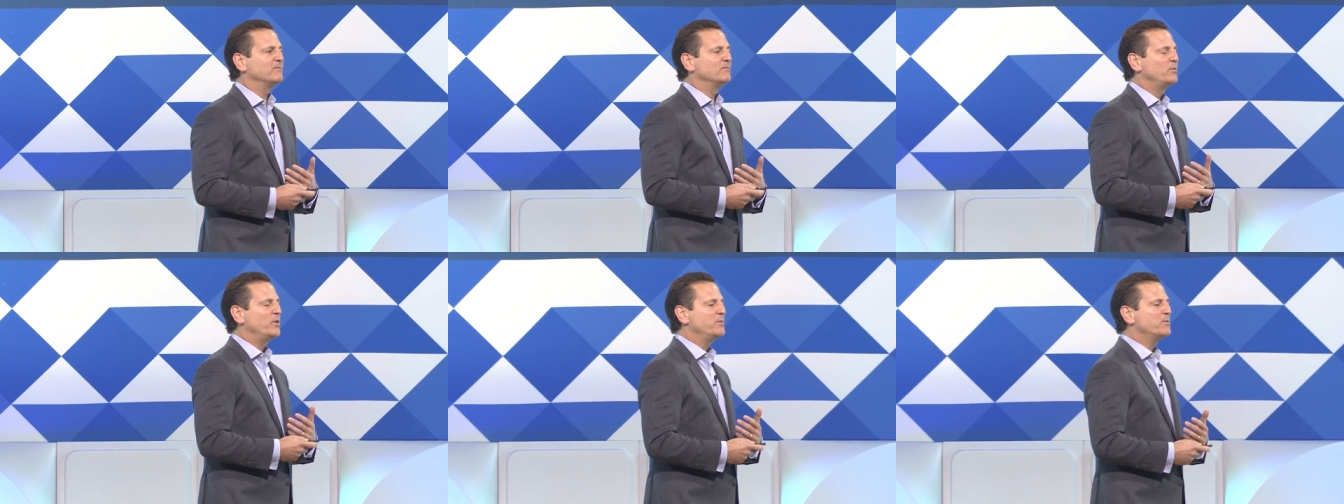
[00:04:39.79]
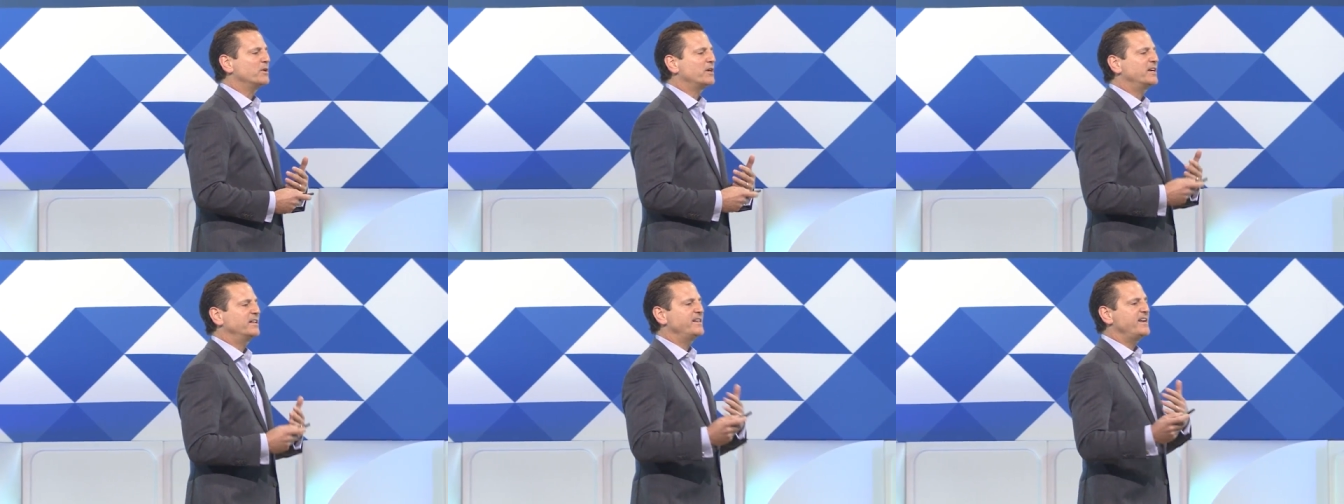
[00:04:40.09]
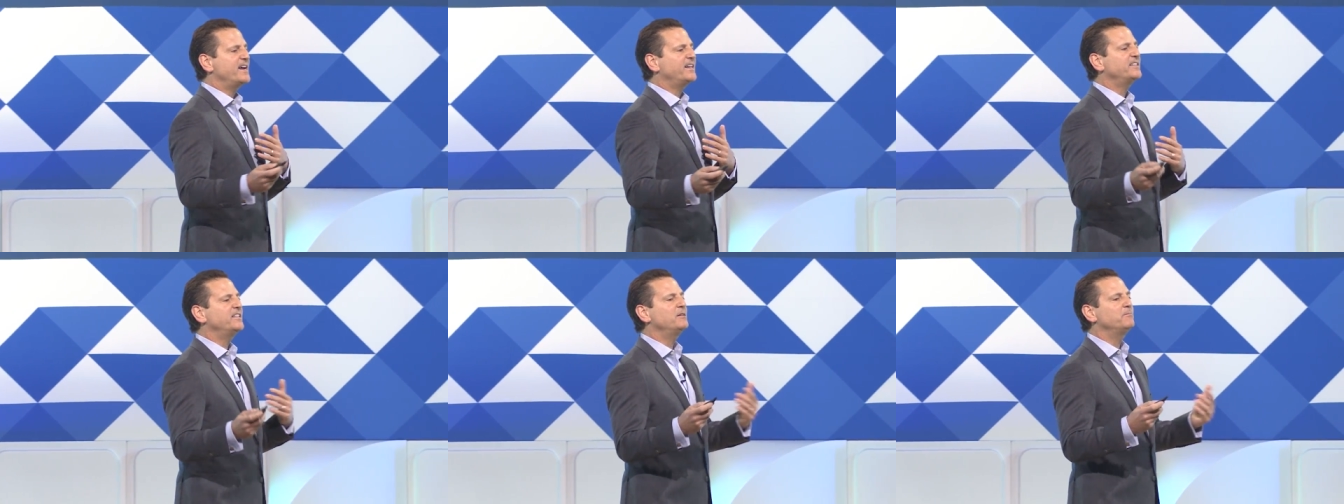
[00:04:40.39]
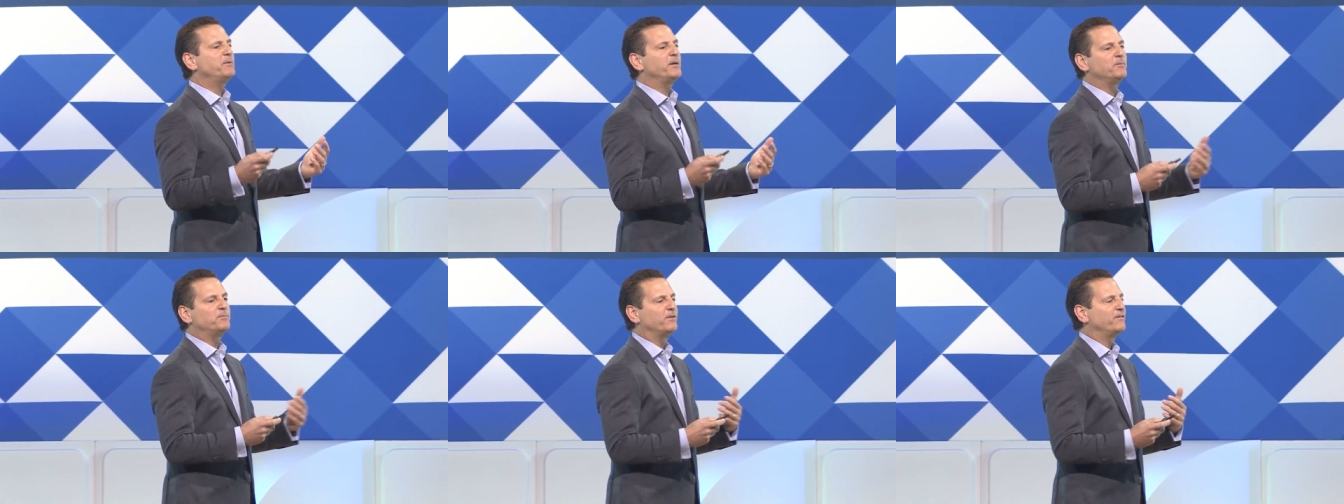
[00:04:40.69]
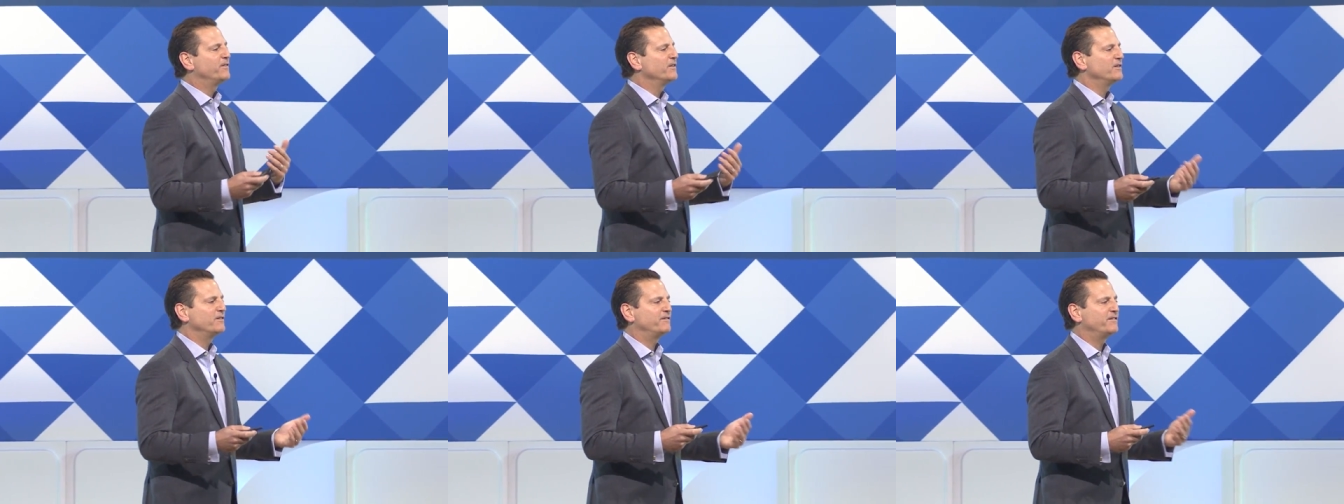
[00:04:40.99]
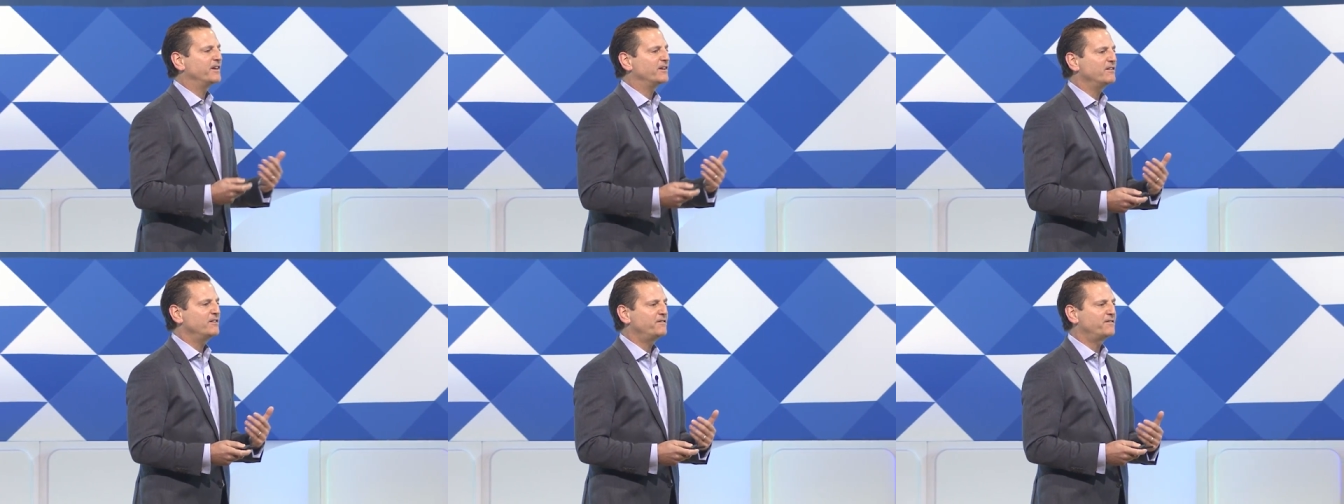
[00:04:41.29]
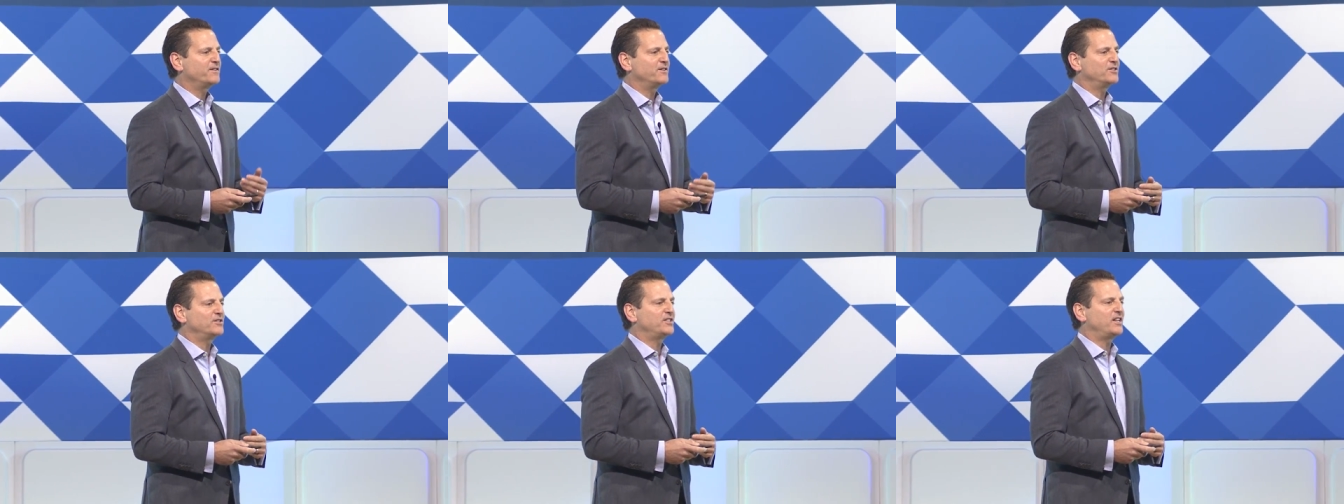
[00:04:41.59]
We were connecting people for the very
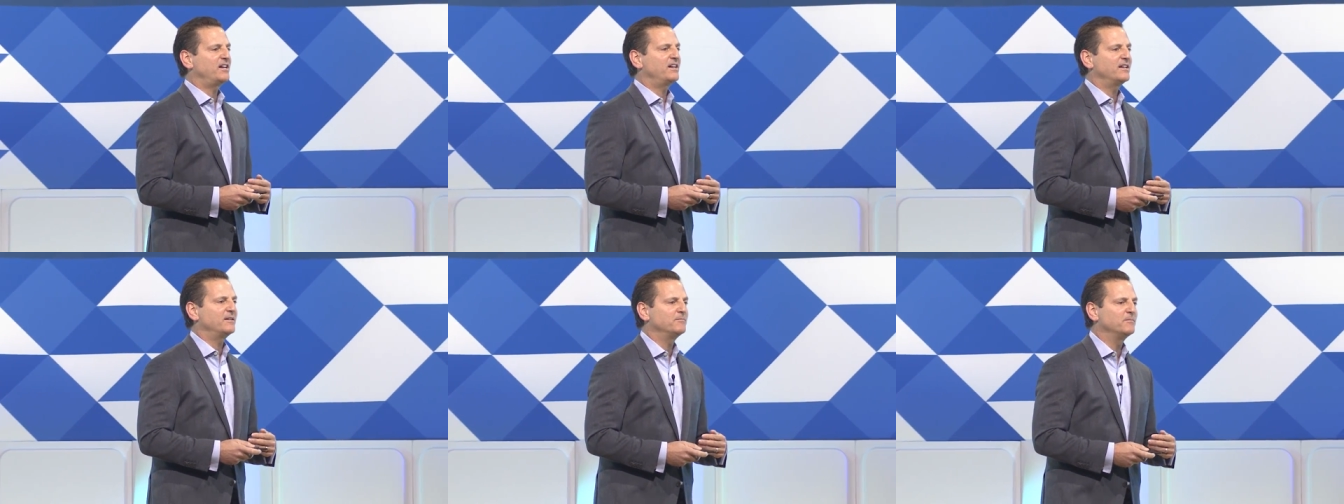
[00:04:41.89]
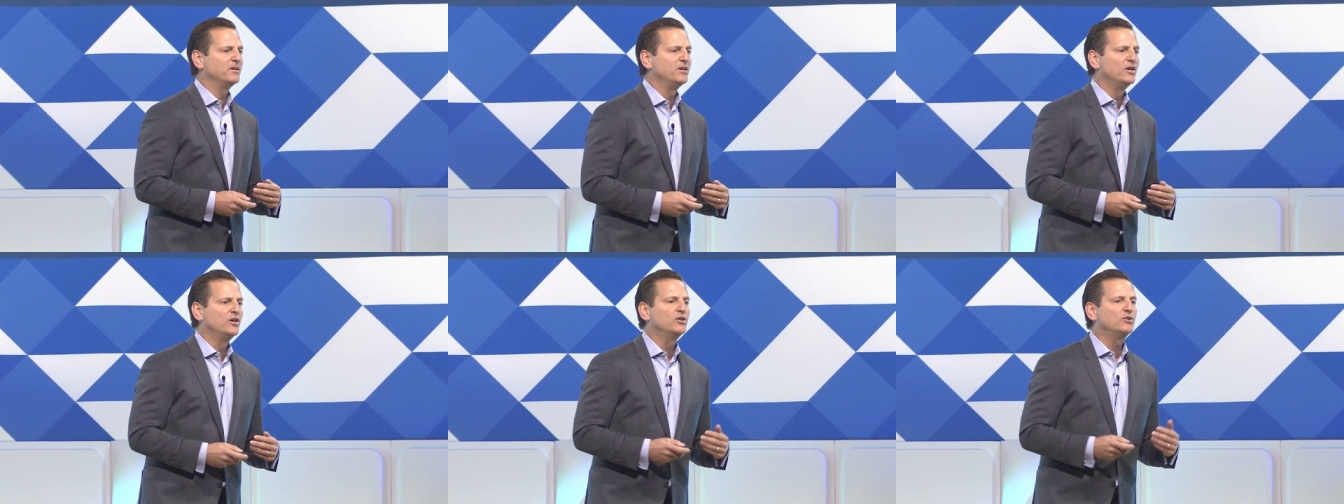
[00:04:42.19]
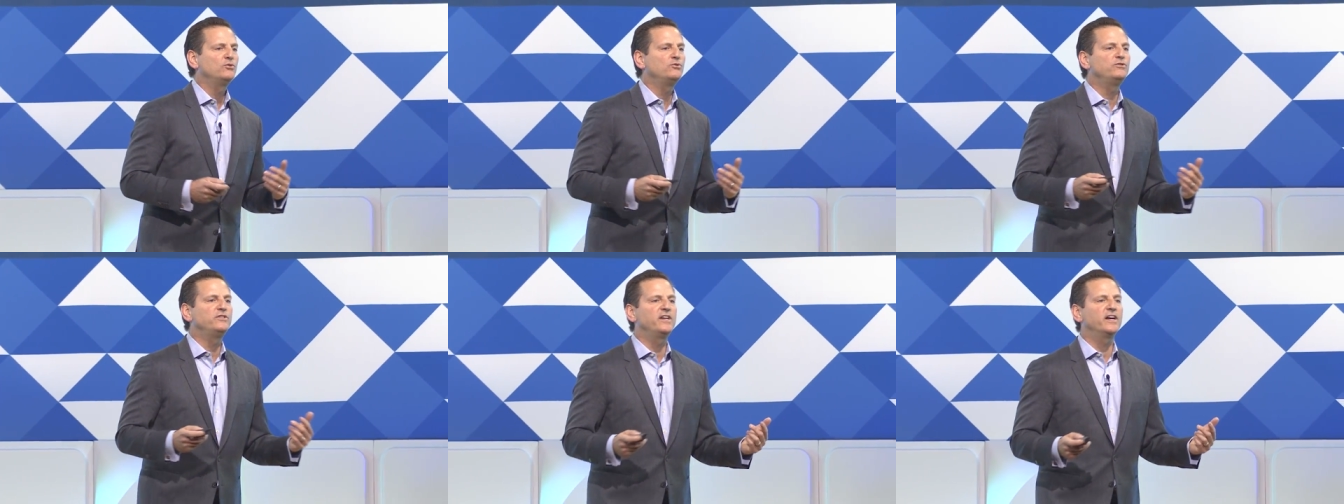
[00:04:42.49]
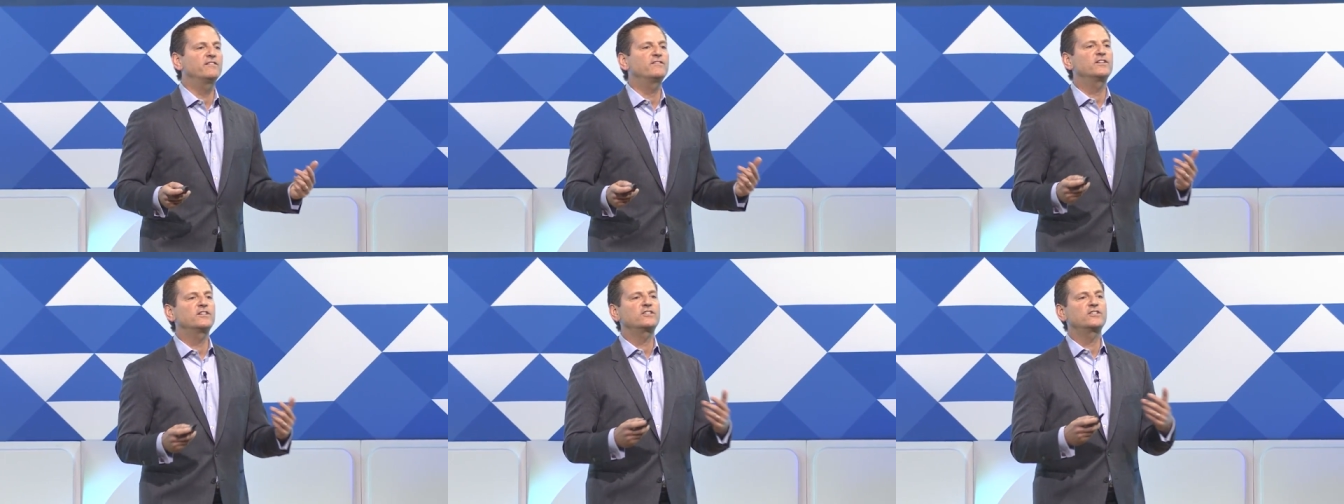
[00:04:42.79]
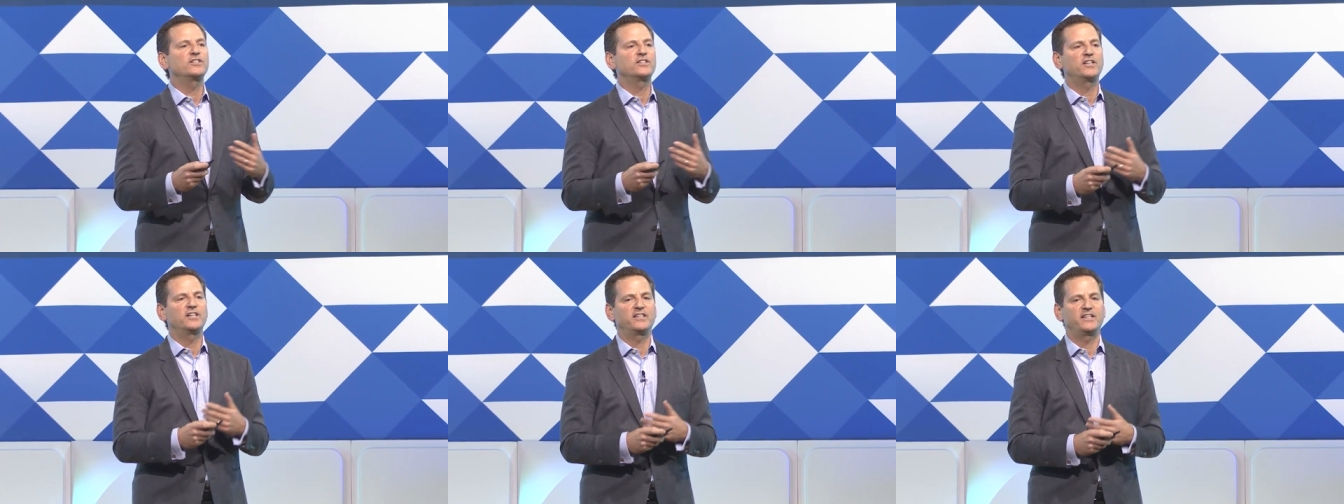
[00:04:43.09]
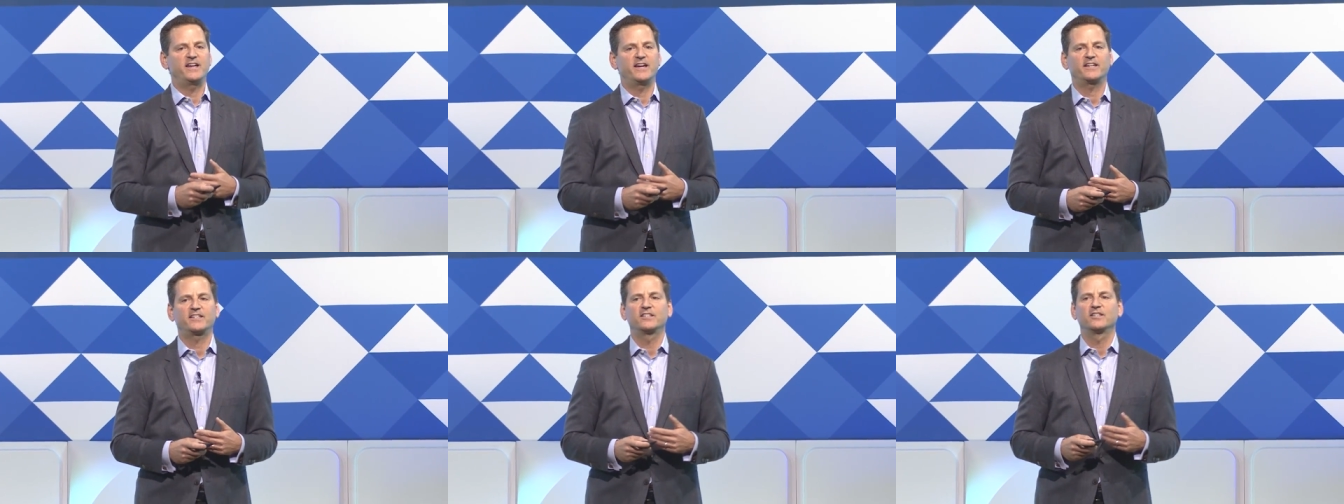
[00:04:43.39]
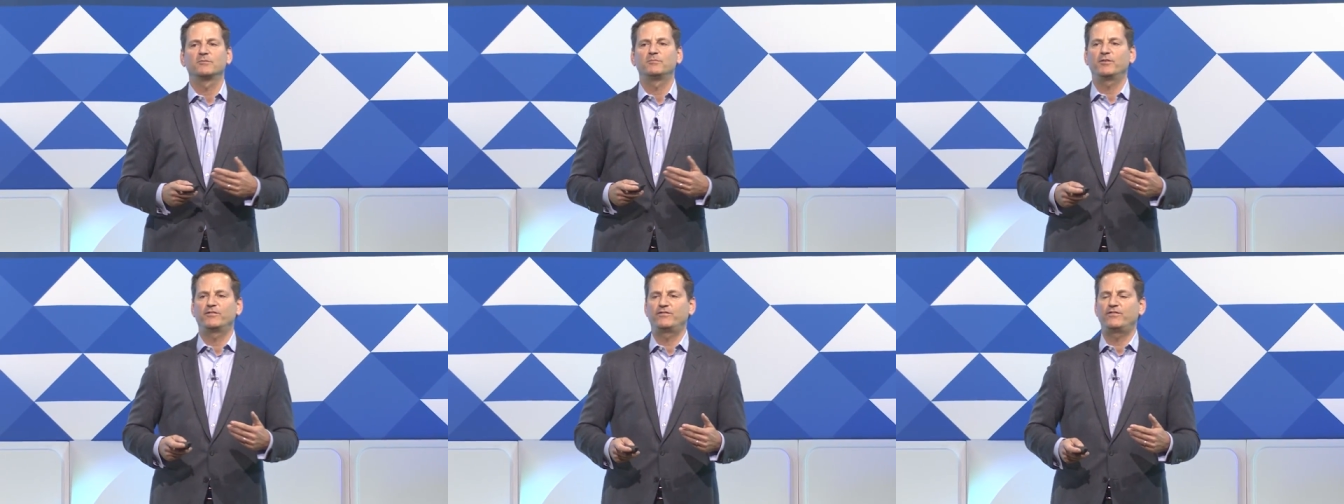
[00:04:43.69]
first time who never could connect
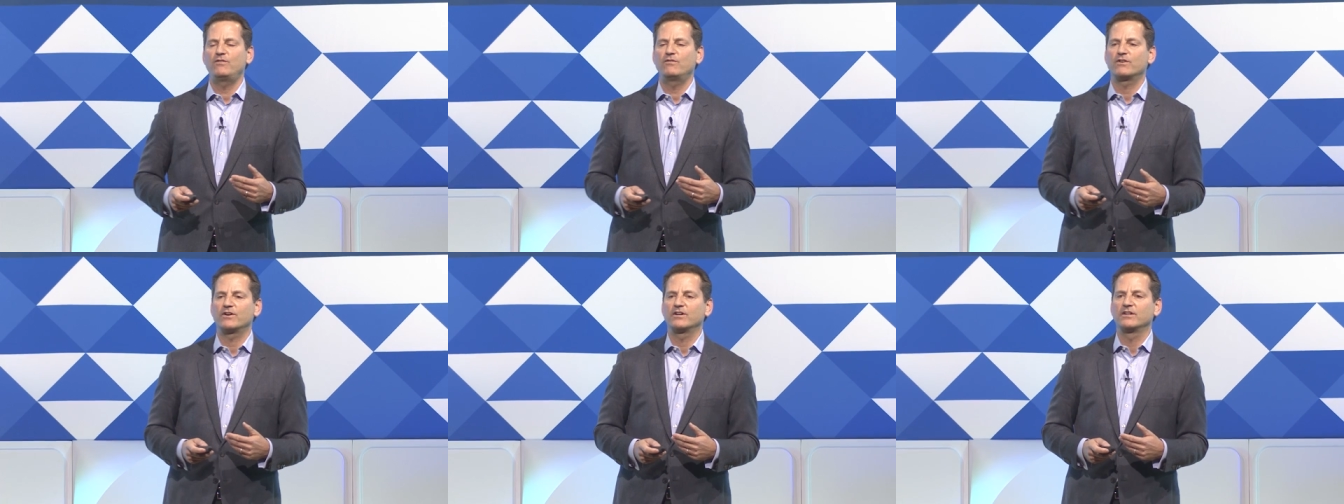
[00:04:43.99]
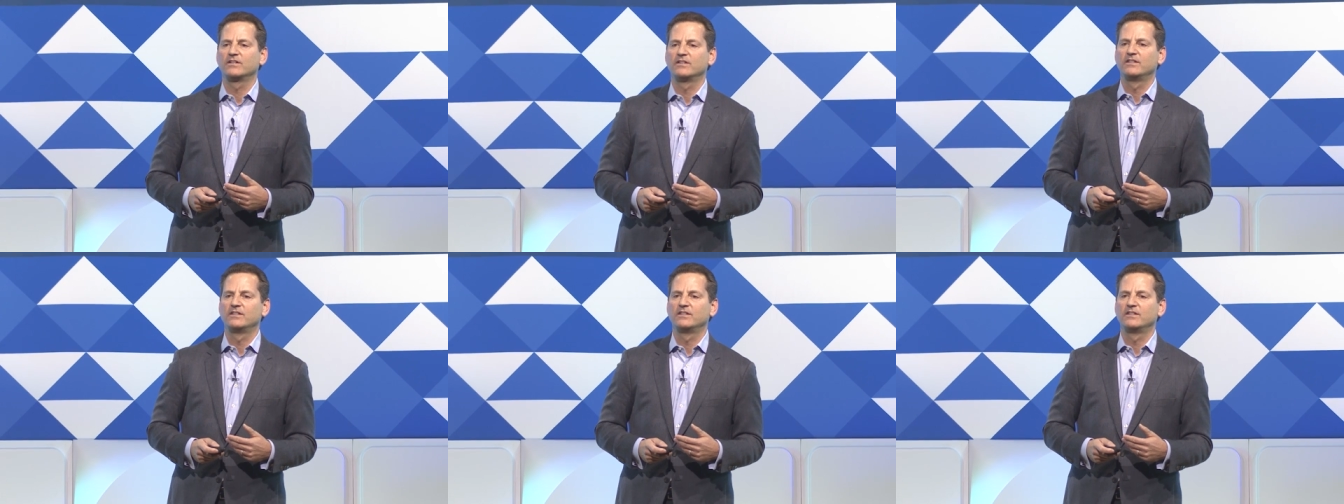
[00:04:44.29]
before